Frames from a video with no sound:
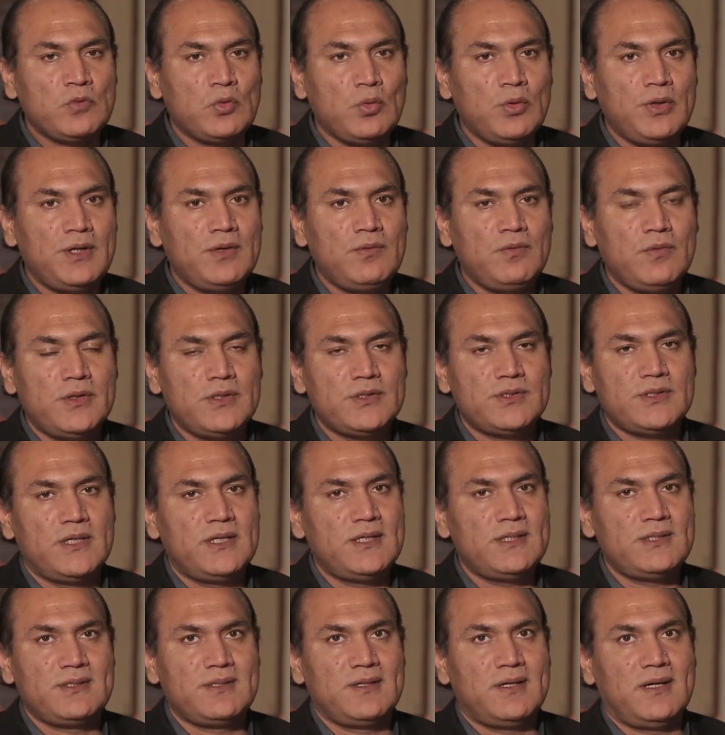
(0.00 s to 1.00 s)
So it was
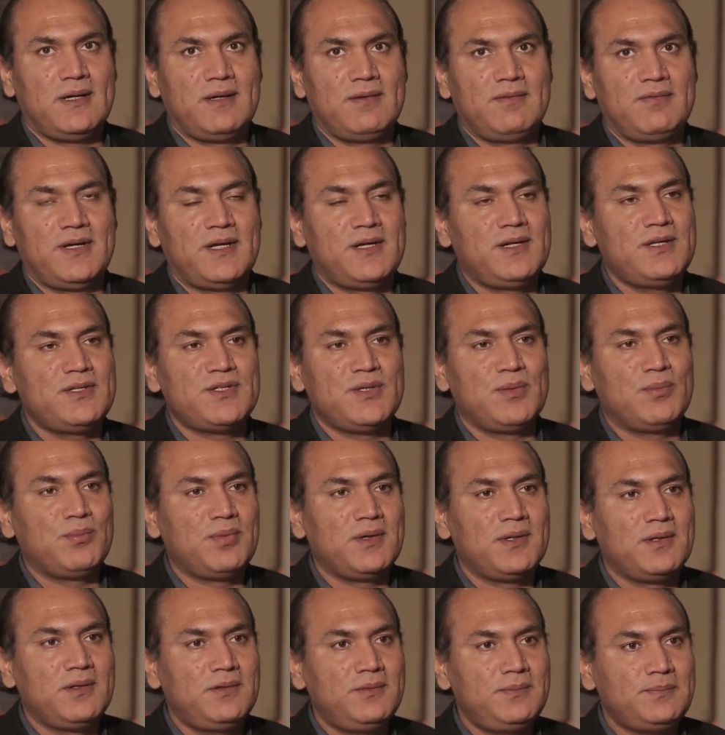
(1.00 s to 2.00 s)
just a very
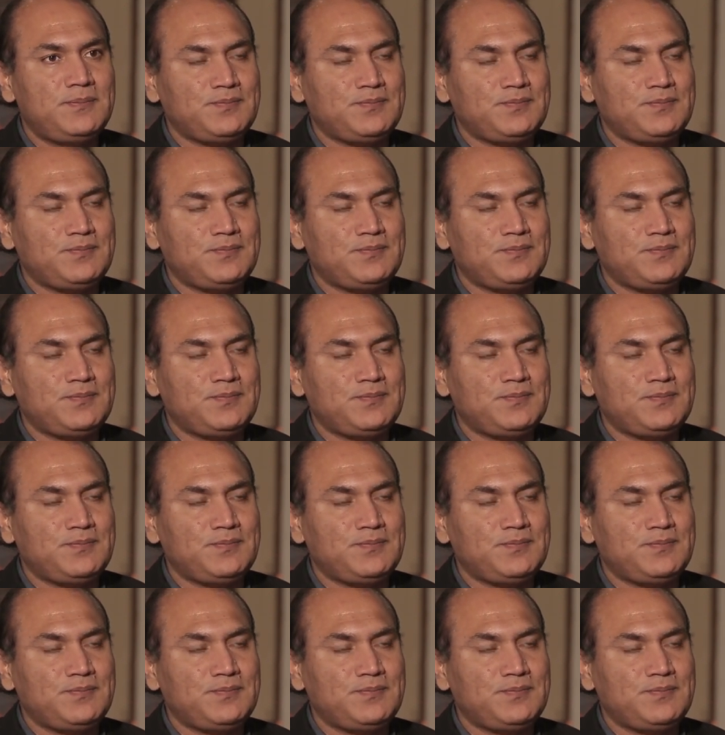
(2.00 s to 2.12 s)
simple